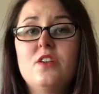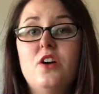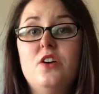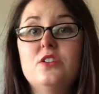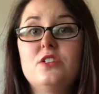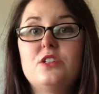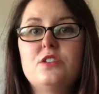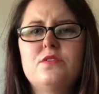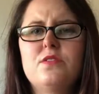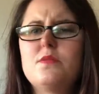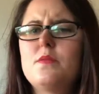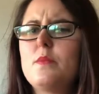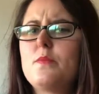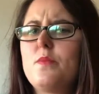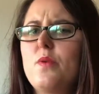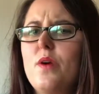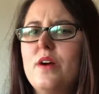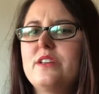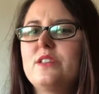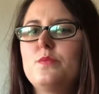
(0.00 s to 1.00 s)
Also, from a
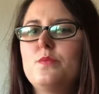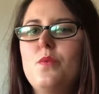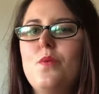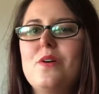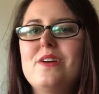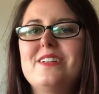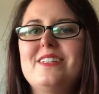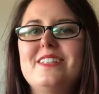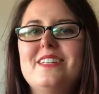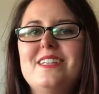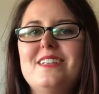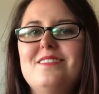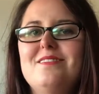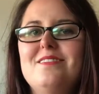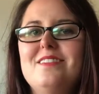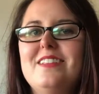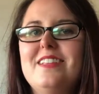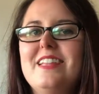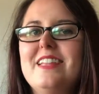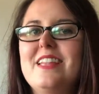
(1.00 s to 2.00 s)
price point,
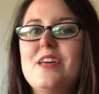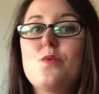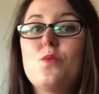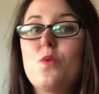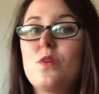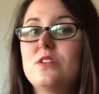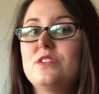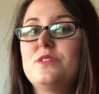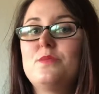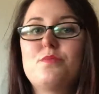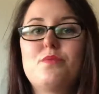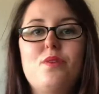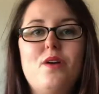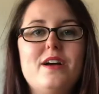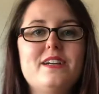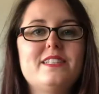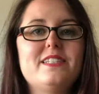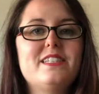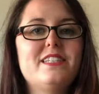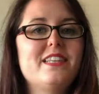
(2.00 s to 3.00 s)
they weren't
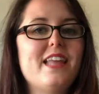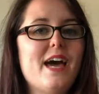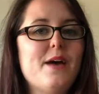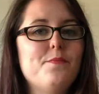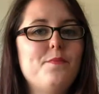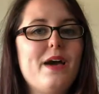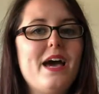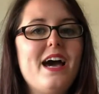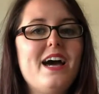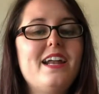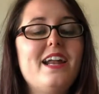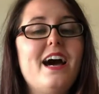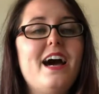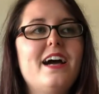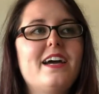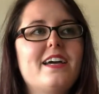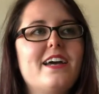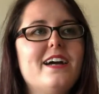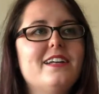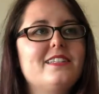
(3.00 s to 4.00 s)
priced that bad.
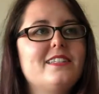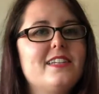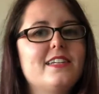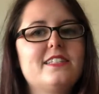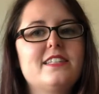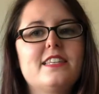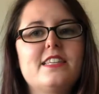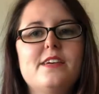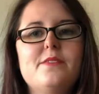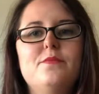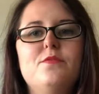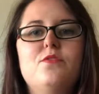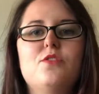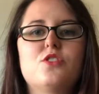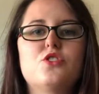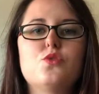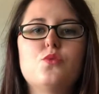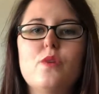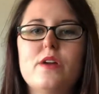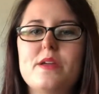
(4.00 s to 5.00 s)
I got 6 of them
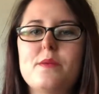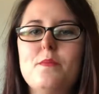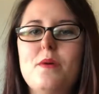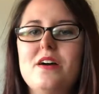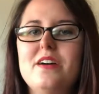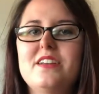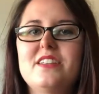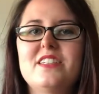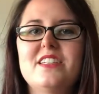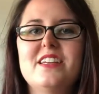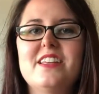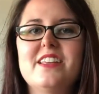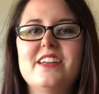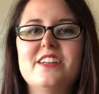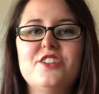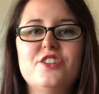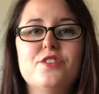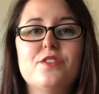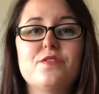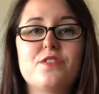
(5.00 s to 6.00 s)
for 20 bucks, and they
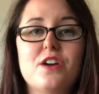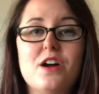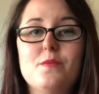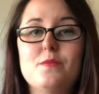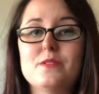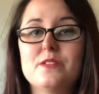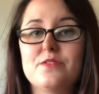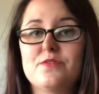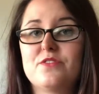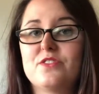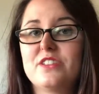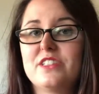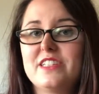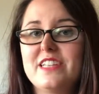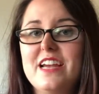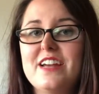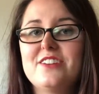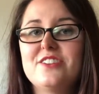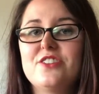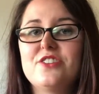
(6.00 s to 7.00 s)
do have a couple different
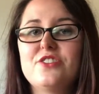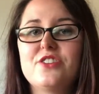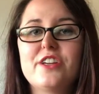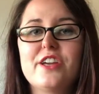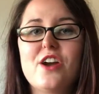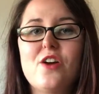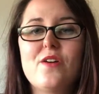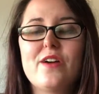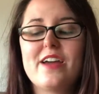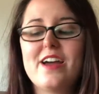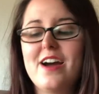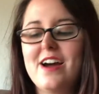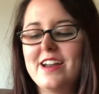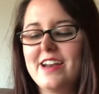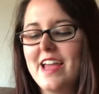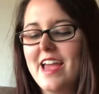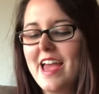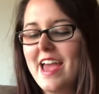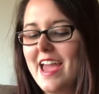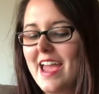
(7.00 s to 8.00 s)
sales usually going
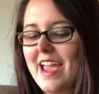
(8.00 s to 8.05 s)
on.